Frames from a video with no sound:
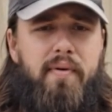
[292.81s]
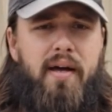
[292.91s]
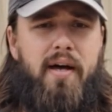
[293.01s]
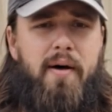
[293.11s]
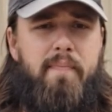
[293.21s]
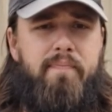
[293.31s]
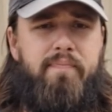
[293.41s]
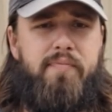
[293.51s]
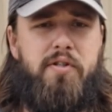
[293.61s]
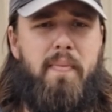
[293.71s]

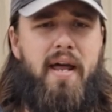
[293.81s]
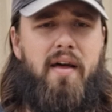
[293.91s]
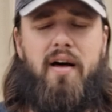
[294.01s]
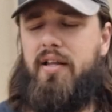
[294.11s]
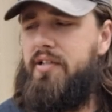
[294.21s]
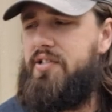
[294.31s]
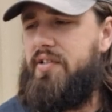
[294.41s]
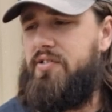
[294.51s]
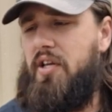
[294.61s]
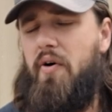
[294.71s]
to my knowledge.
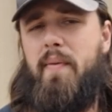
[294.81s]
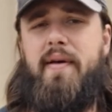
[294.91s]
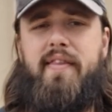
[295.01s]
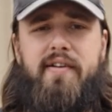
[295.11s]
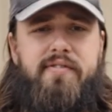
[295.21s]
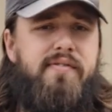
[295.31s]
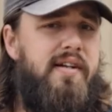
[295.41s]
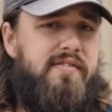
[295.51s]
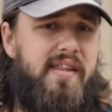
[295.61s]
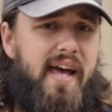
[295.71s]
So I mean,
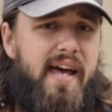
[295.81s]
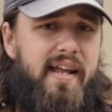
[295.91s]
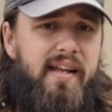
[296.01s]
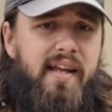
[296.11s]
there's that.